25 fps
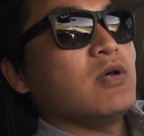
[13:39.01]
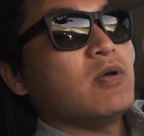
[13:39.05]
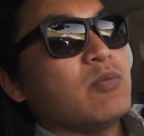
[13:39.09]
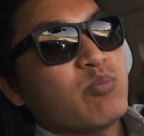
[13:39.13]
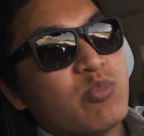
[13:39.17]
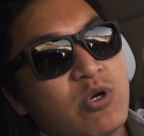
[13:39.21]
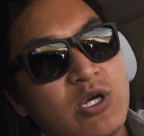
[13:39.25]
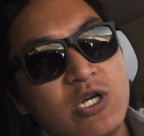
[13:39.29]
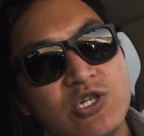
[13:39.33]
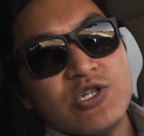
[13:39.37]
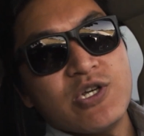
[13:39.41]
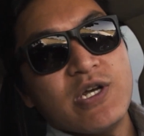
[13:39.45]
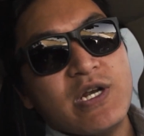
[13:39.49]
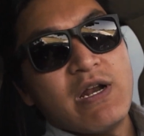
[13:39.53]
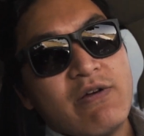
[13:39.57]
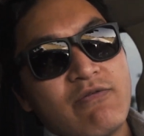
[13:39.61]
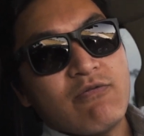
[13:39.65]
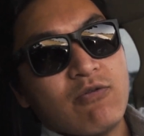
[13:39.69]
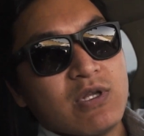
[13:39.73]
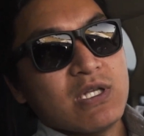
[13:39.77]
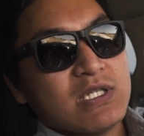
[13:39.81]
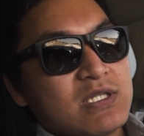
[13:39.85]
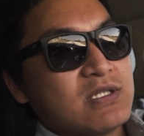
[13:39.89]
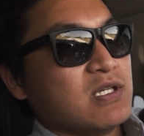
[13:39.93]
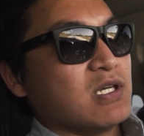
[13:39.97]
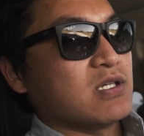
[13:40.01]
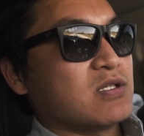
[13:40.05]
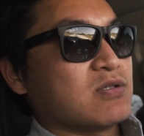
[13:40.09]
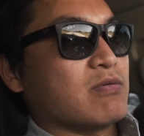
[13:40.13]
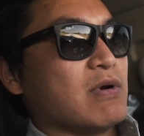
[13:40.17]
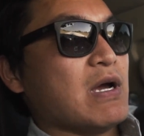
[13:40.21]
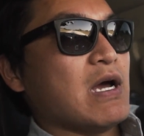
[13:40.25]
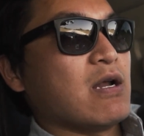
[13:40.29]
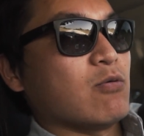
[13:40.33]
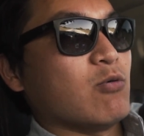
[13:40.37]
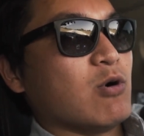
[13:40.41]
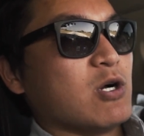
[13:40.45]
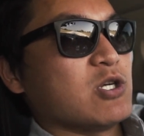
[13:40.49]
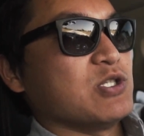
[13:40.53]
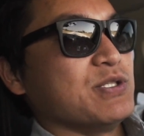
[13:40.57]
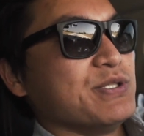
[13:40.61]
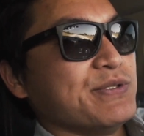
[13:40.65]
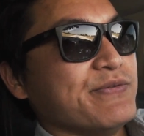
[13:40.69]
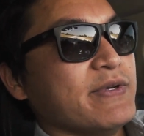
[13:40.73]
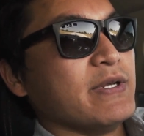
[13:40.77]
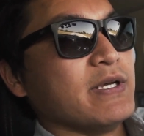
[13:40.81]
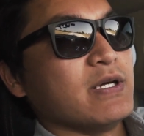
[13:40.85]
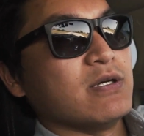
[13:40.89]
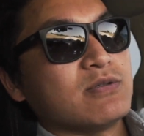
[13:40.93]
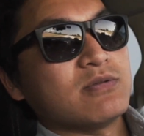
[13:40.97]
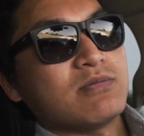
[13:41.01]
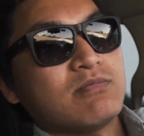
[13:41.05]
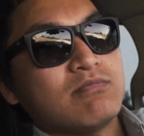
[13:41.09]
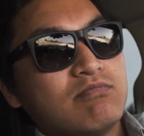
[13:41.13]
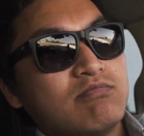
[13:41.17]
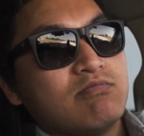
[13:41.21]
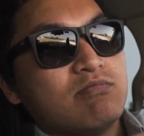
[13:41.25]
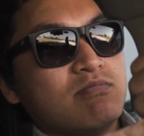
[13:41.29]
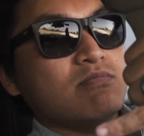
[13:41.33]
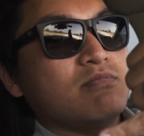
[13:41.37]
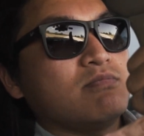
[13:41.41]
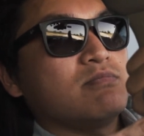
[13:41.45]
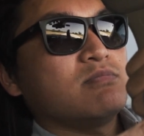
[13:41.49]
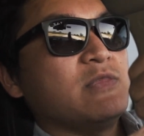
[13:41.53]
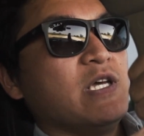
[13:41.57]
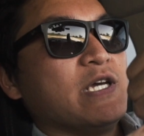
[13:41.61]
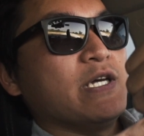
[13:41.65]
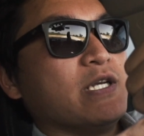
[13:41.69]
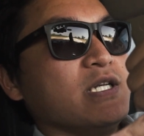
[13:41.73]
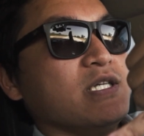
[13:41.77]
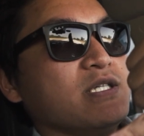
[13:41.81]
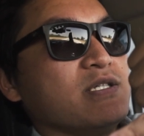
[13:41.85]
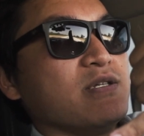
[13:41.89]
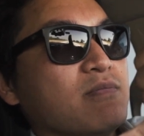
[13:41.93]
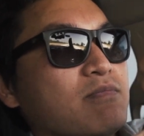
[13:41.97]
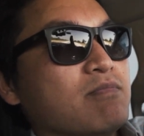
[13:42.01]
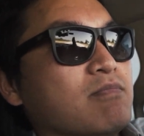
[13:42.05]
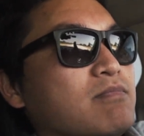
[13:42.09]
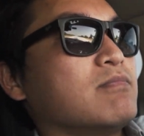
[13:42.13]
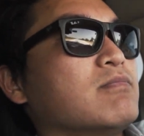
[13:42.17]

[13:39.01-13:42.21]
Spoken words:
Appreciate everyone that sticks around and watches the videos. Take it easy.